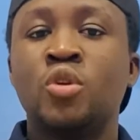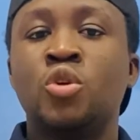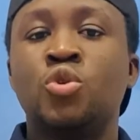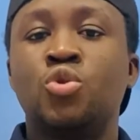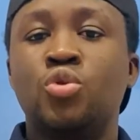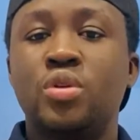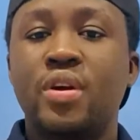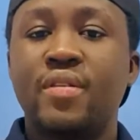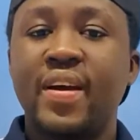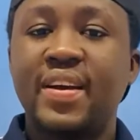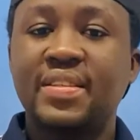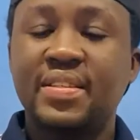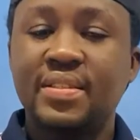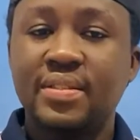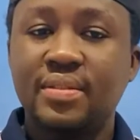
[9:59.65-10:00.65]
So the
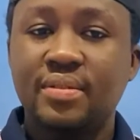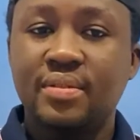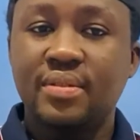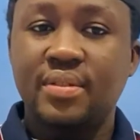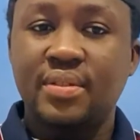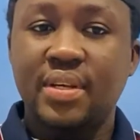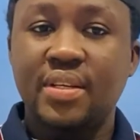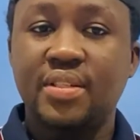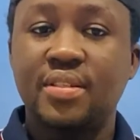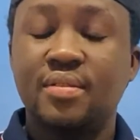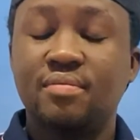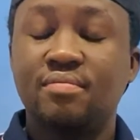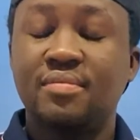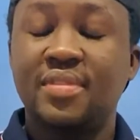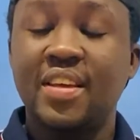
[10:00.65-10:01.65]
writing
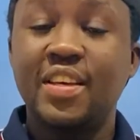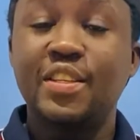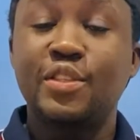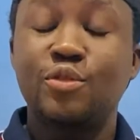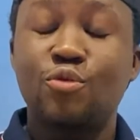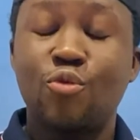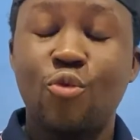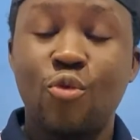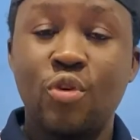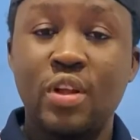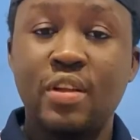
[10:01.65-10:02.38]
session takes only